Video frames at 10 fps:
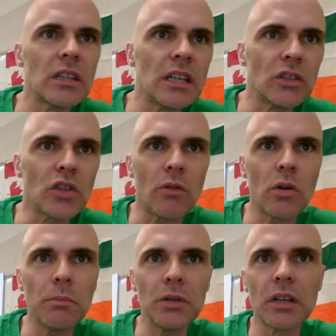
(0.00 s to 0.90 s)
In
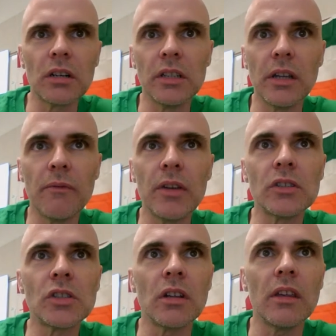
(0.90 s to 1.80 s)
general, political
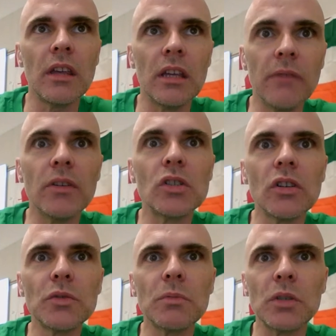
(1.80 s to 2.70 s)

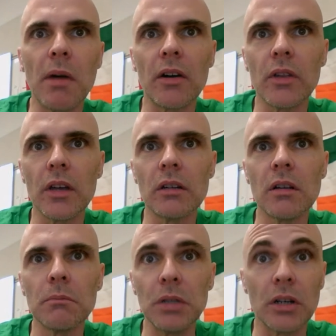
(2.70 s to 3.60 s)
individualism is better than
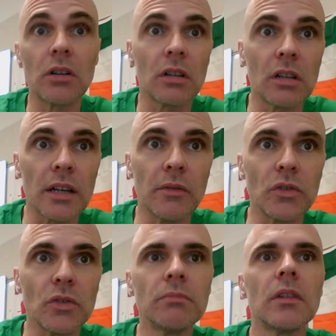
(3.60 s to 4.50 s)
political
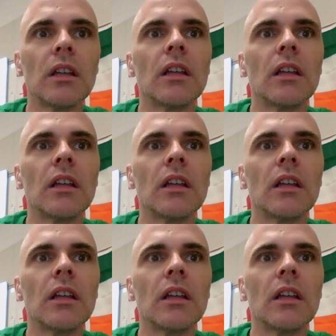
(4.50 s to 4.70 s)
collectivism.